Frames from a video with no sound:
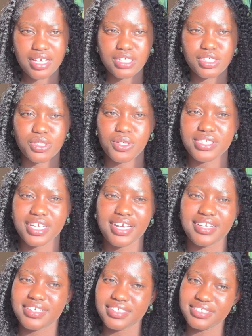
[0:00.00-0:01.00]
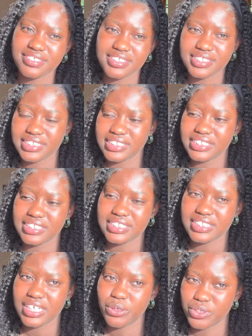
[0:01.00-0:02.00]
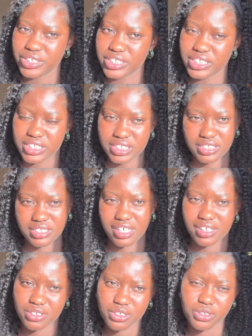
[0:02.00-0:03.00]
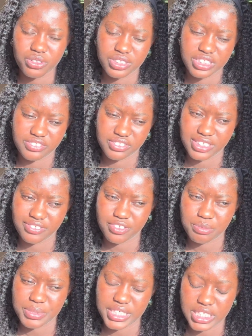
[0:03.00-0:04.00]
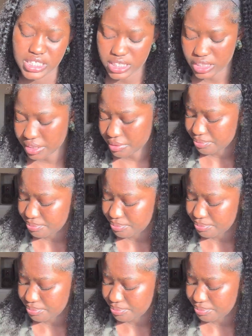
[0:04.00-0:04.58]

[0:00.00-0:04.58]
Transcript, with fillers: So it's like, it was a little different for me to see.